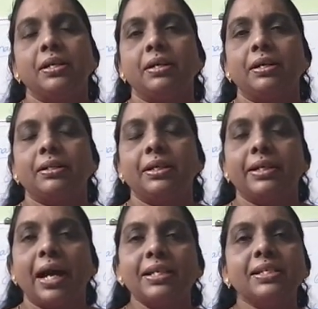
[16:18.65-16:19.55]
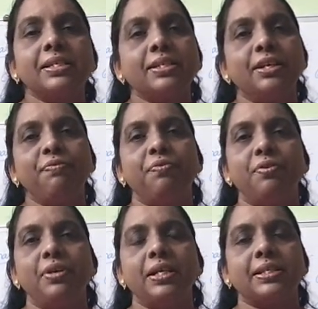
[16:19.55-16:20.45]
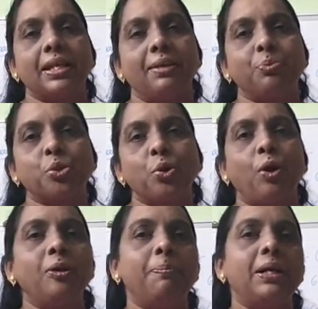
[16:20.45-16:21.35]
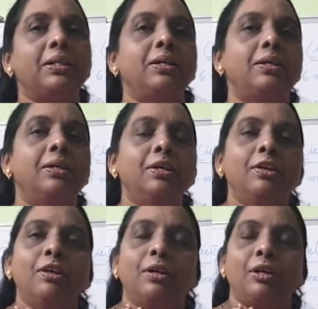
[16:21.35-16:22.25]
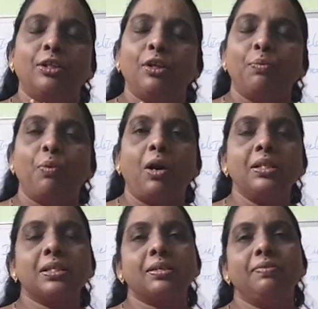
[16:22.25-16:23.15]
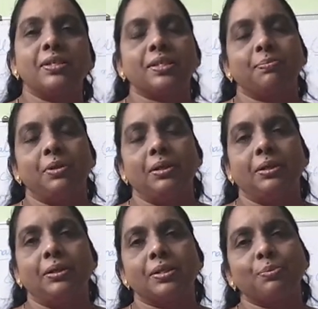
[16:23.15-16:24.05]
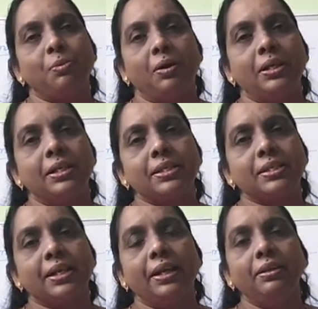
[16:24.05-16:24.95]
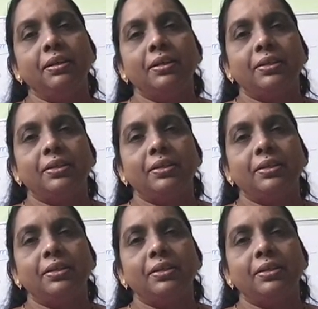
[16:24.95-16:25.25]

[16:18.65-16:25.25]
uh, the digested food is absorbed by the uh, the walls of the uh, small intestine.